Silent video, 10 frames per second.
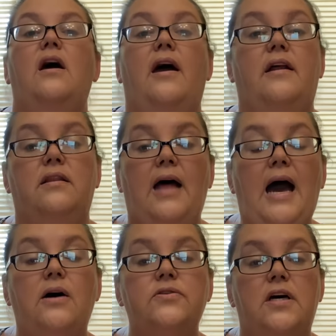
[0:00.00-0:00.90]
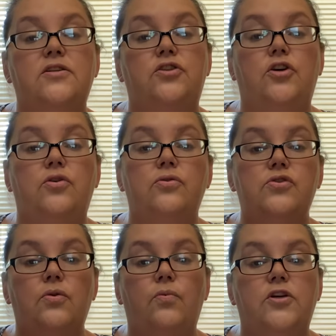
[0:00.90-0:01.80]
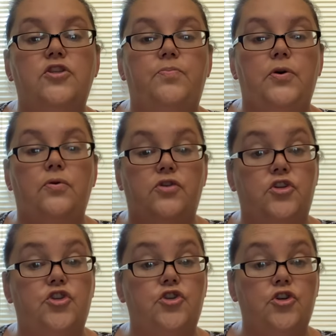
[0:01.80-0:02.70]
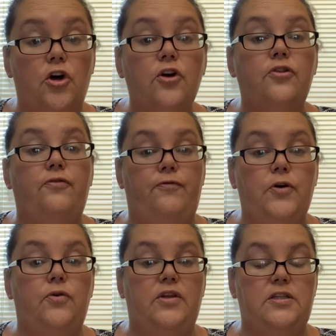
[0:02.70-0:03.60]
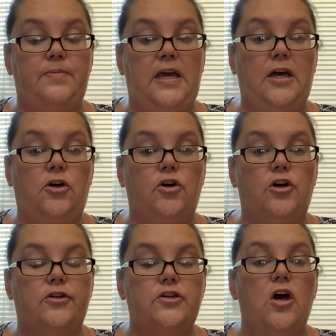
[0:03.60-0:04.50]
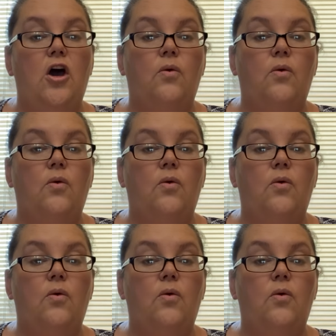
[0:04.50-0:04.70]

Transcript: It allows us to use the wood spoon to stir the food that's being cooked